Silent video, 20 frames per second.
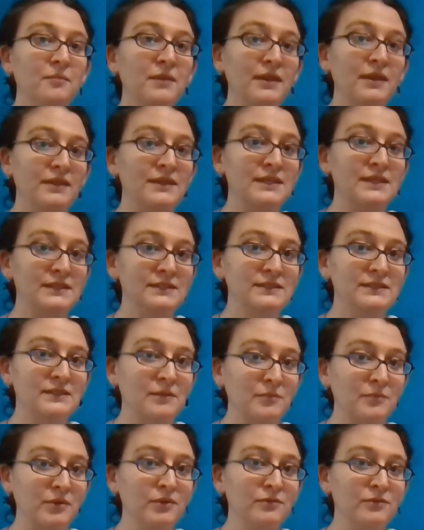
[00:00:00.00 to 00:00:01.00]
this
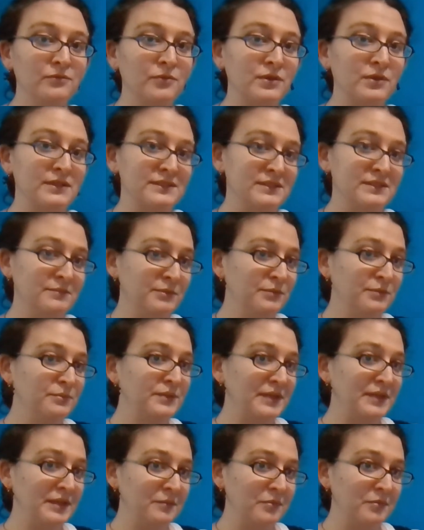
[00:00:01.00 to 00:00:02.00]
summer for our summer
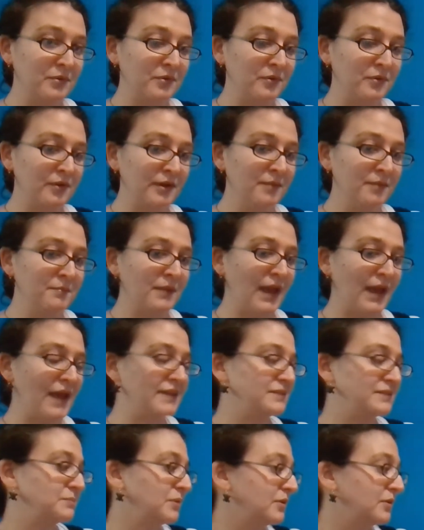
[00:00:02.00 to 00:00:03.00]
reading program
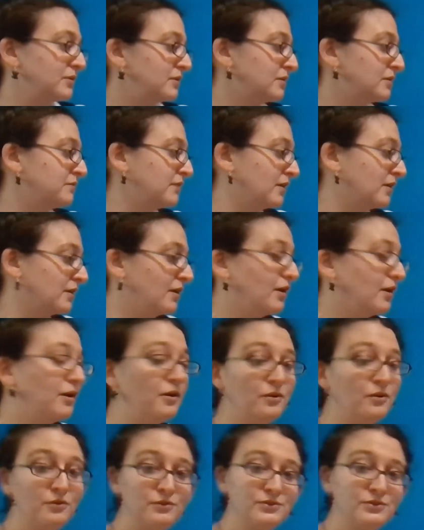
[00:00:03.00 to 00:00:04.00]
as part of our
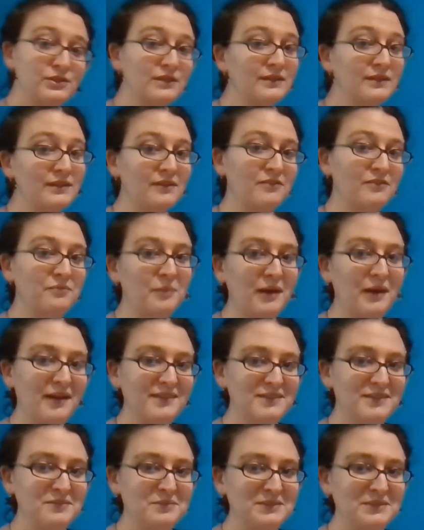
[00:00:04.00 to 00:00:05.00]
Oceans of
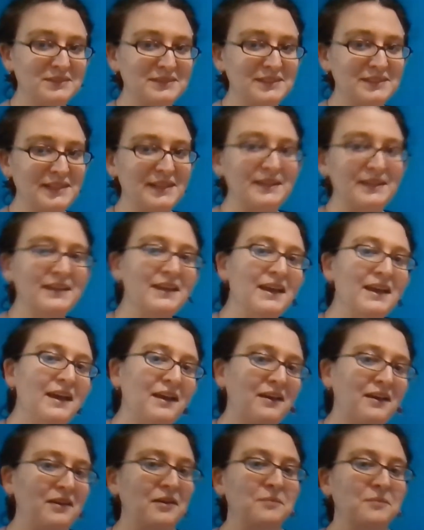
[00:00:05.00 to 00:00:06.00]
Possibility
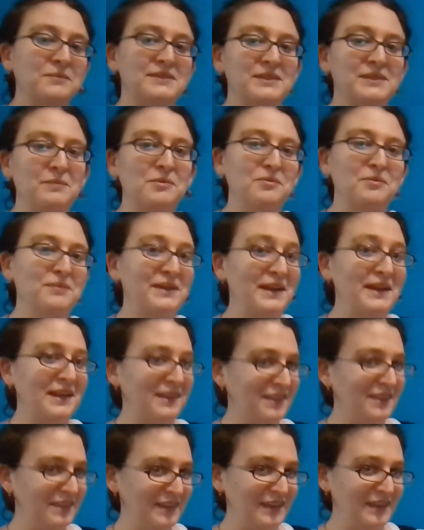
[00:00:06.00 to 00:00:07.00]
summer reading
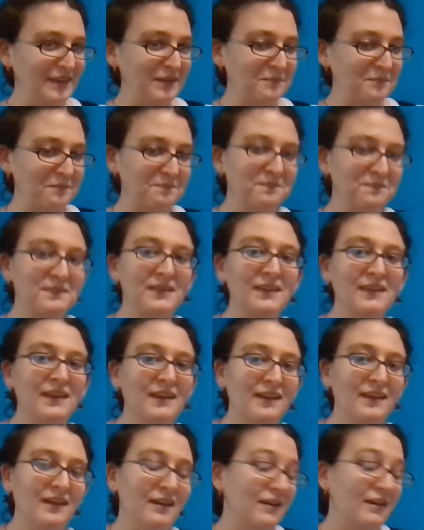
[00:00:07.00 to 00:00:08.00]
theme.
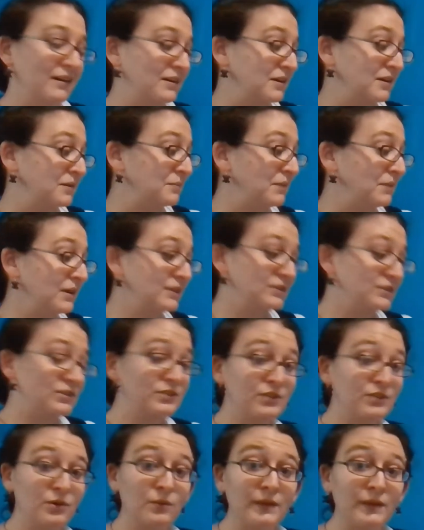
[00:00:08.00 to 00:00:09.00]

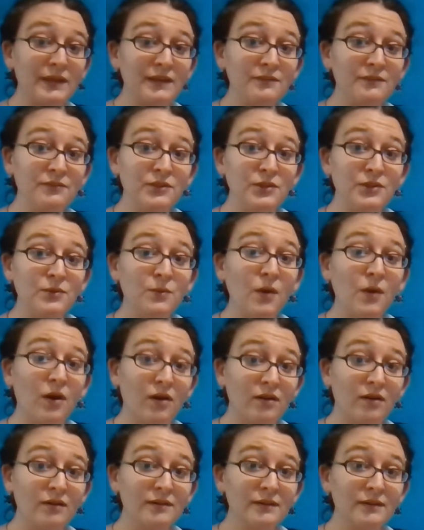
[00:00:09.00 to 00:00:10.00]
So if you
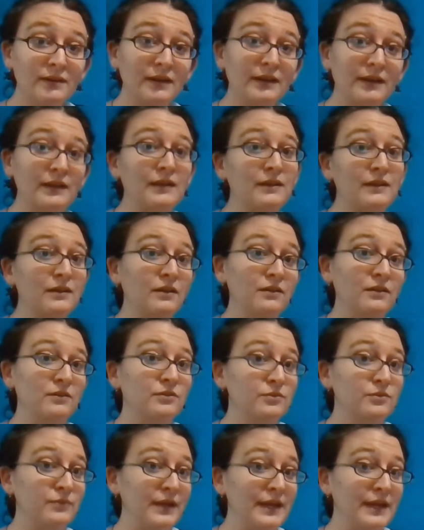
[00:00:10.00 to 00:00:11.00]
are in
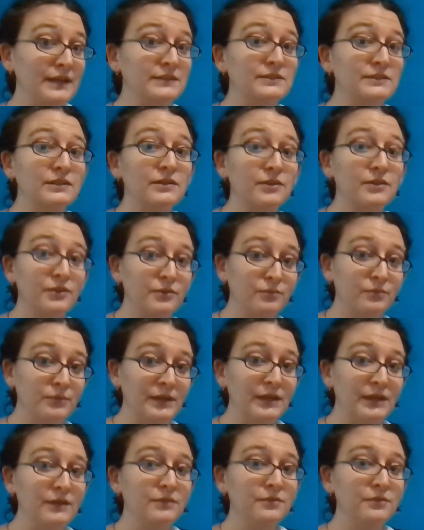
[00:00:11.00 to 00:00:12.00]
grades
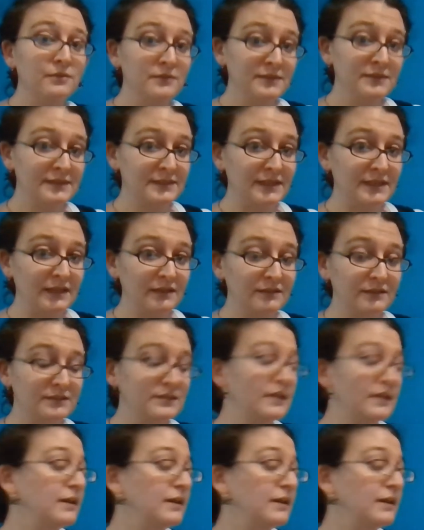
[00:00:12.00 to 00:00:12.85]
3 through 6,